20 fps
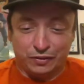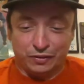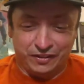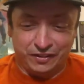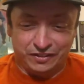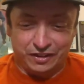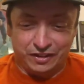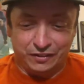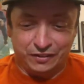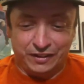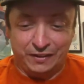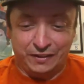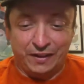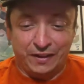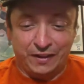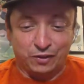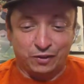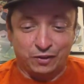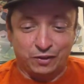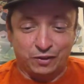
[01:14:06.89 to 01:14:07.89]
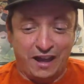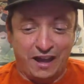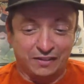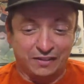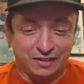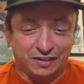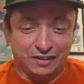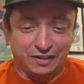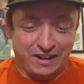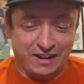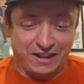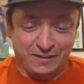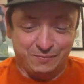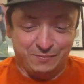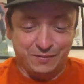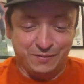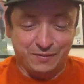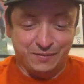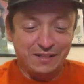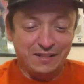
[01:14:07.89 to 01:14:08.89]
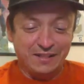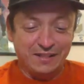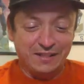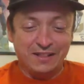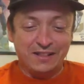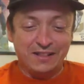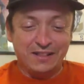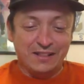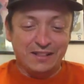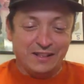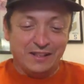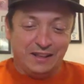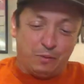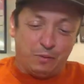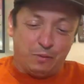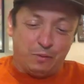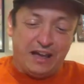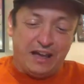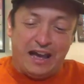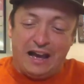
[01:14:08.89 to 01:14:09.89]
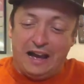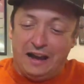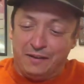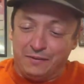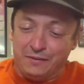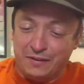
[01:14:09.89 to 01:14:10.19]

be worth something, so I'll save that for last. All right. Okay. Here we